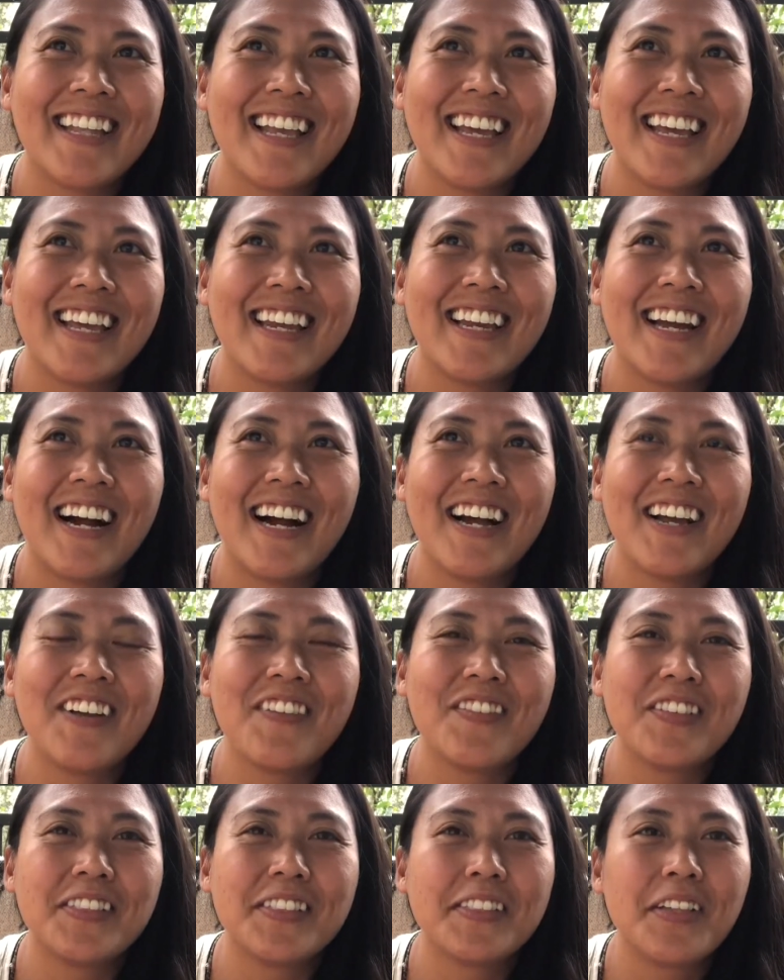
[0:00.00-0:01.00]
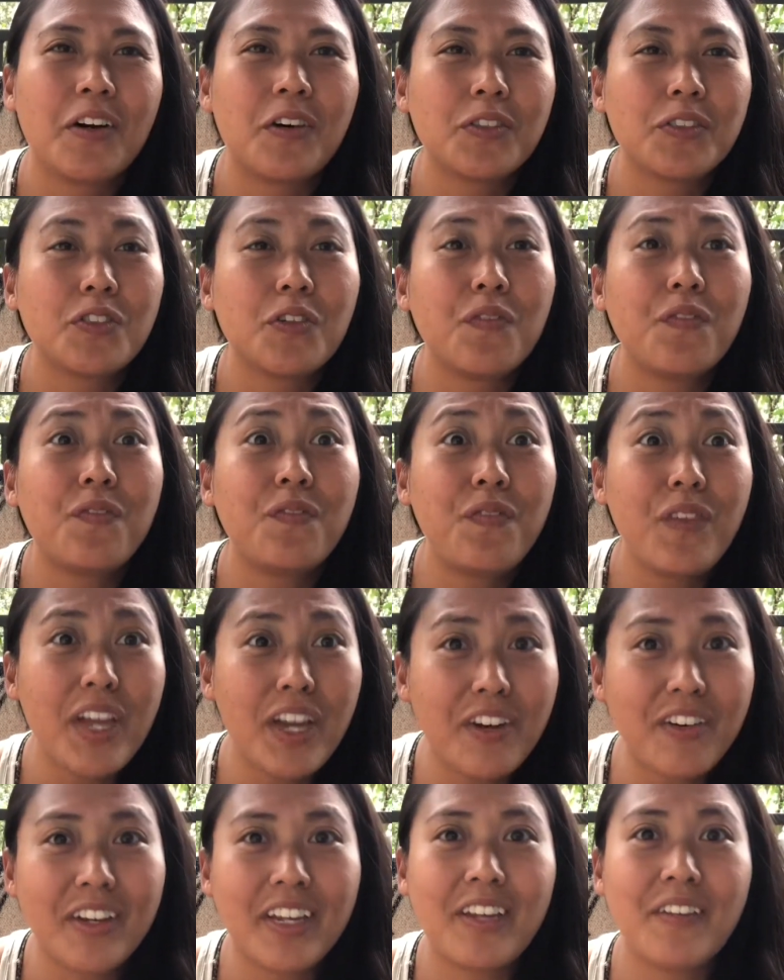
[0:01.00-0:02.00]
then I was also
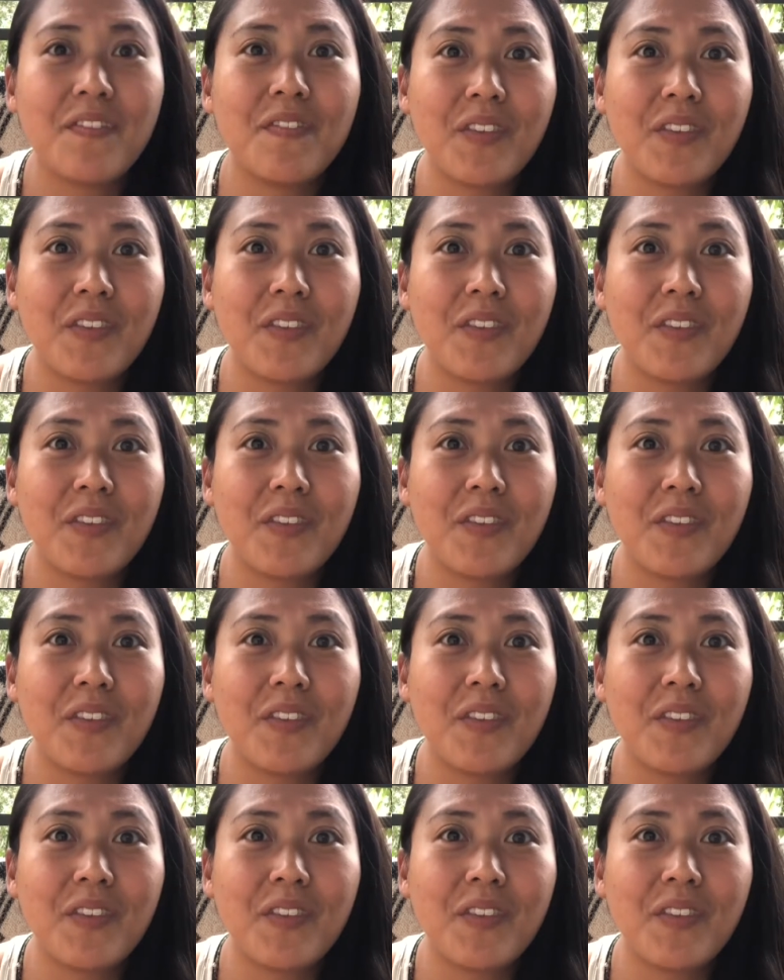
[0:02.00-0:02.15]
very,